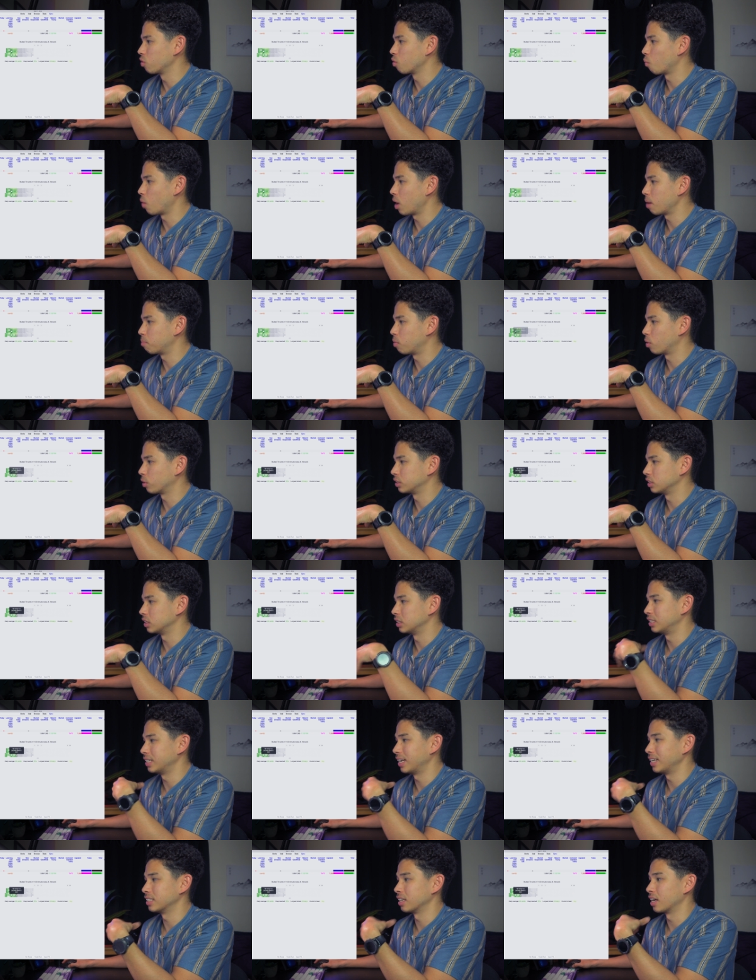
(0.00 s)
of the white boxes are
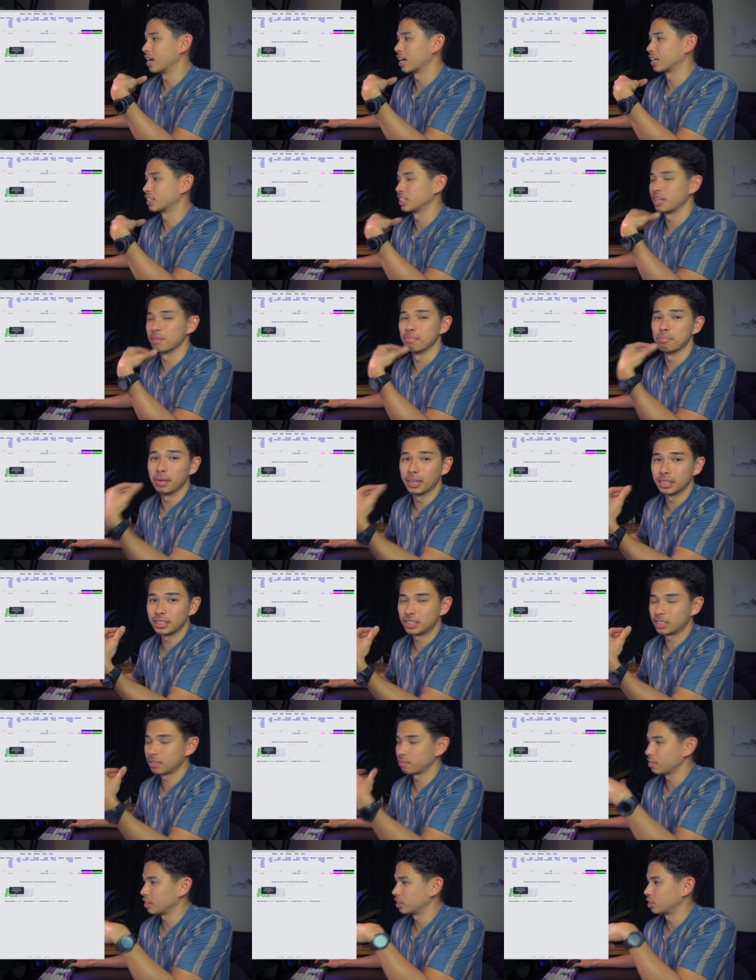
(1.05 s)
days I actually missed.